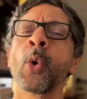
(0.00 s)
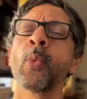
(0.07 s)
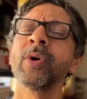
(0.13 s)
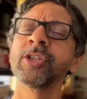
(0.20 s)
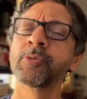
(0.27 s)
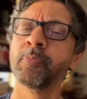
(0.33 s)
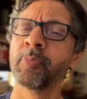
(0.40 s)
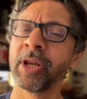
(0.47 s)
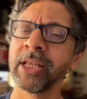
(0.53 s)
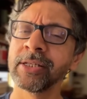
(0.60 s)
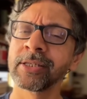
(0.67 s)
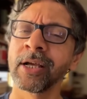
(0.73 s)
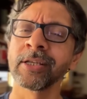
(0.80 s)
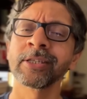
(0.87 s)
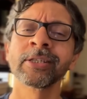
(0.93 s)
Which
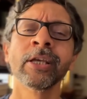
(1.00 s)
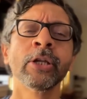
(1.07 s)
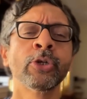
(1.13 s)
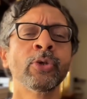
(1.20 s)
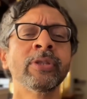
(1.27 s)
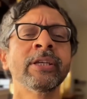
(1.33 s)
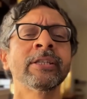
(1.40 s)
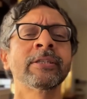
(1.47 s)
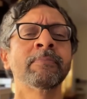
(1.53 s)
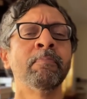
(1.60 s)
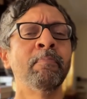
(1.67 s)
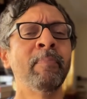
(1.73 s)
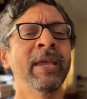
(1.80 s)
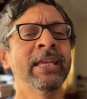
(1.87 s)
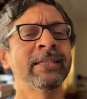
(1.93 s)
brings us to this
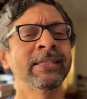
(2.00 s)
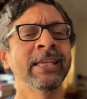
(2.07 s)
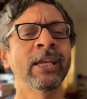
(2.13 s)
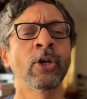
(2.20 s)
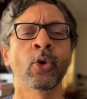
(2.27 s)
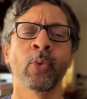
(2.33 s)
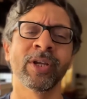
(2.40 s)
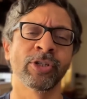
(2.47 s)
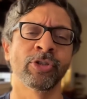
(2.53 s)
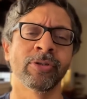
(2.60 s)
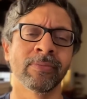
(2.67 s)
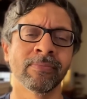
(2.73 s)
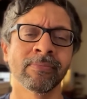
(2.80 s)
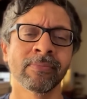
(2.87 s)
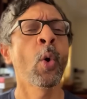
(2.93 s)
basic question.
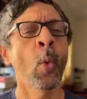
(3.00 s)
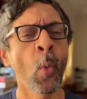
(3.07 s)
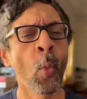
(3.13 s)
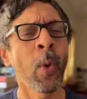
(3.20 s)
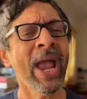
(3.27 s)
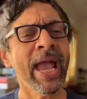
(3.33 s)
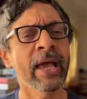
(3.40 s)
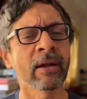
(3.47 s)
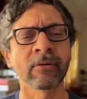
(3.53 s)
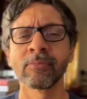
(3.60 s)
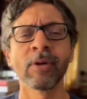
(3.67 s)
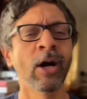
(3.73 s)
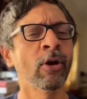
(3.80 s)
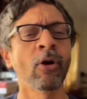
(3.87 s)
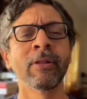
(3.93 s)
Where
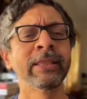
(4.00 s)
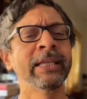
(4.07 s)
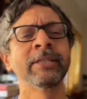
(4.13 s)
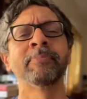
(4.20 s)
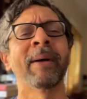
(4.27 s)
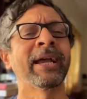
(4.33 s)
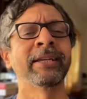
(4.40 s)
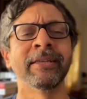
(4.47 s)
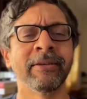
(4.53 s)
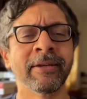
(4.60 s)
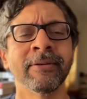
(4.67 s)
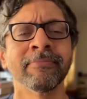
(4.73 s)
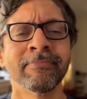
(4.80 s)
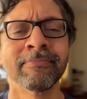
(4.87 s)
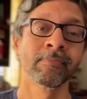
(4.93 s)
are all these bacteria?
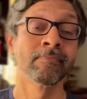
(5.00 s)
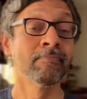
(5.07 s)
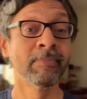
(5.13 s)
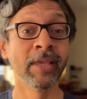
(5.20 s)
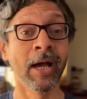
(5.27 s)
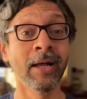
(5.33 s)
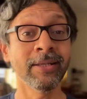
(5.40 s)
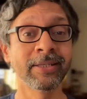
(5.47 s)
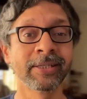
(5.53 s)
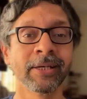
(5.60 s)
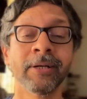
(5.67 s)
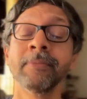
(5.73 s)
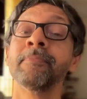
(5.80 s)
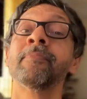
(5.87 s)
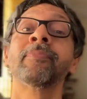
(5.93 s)
The answer,